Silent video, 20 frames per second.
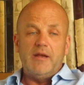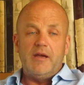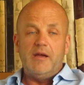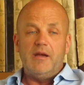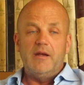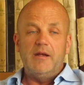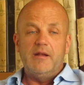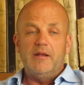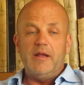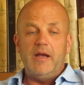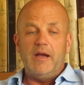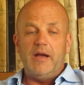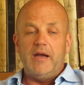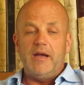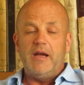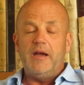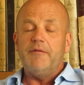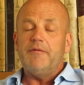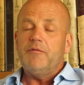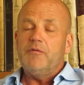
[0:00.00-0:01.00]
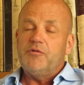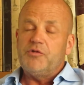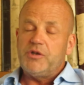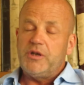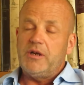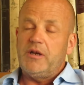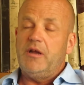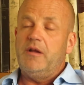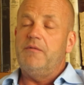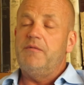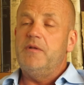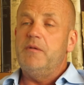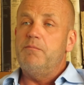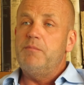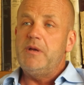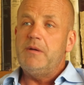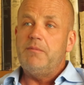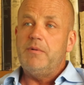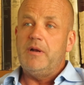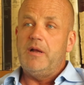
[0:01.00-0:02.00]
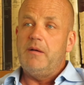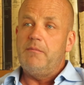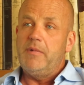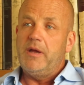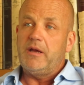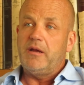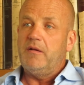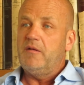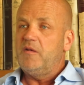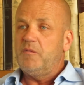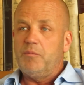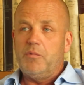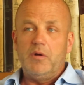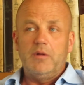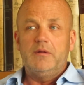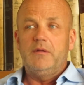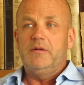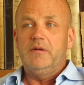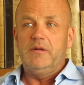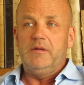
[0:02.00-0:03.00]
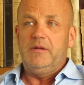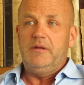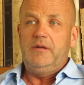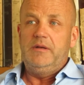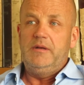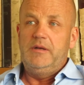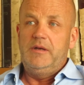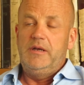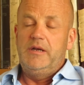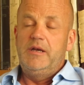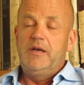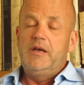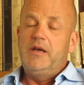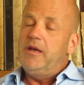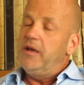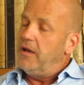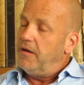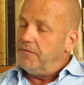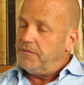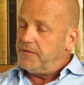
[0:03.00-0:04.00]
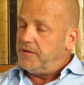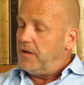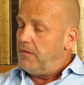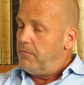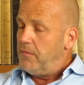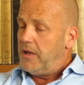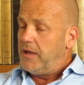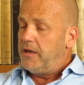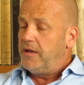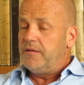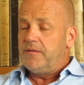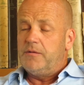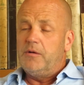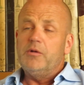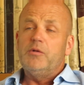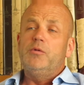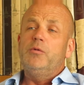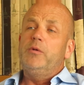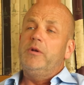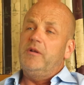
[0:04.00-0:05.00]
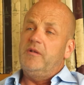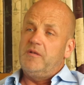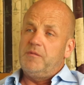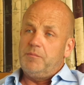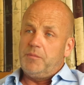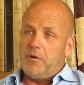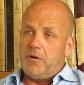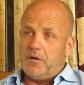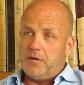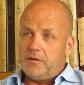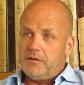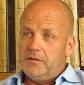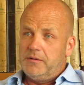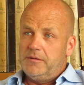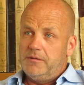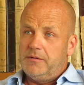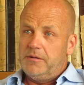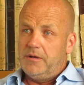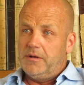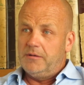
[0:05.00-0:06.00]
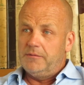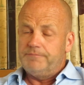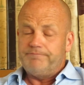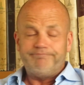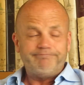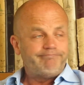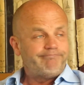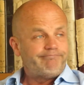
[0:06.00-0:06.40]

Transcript: that I have to check if the people are making sport or not. If somebody is not doing sport, you know,